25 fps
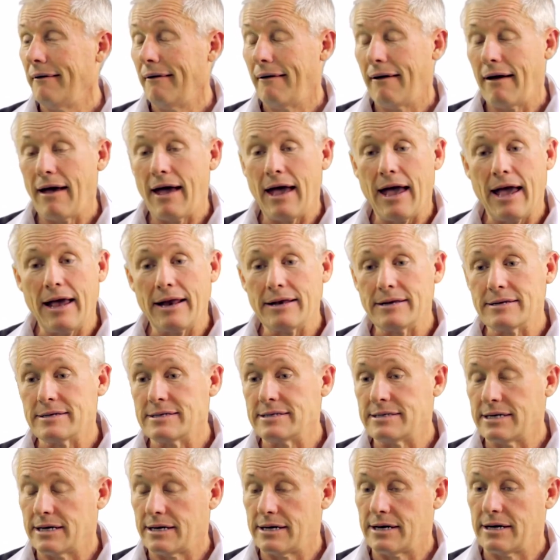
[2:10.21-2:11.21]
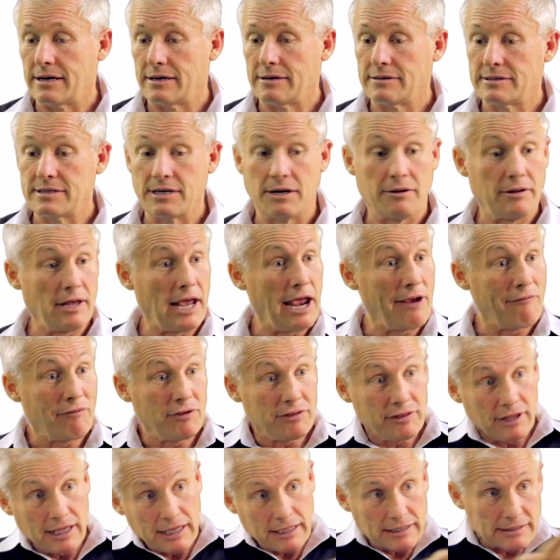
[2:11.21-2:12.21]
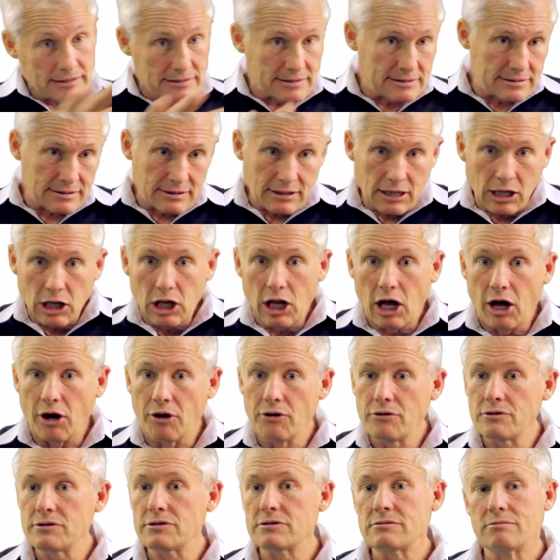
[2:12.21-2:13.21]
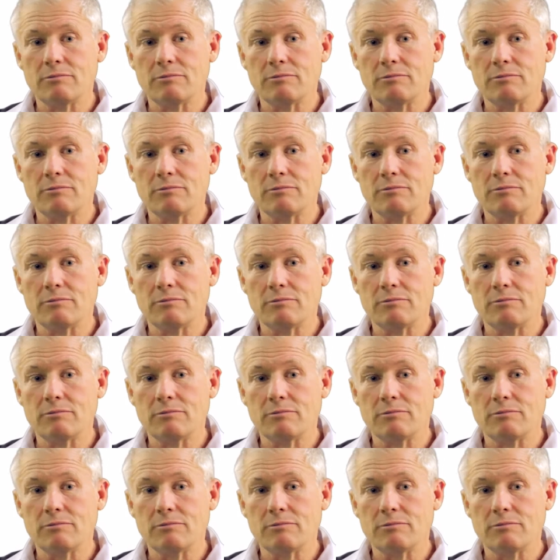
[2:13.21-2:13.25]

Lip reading: And so that everything's close.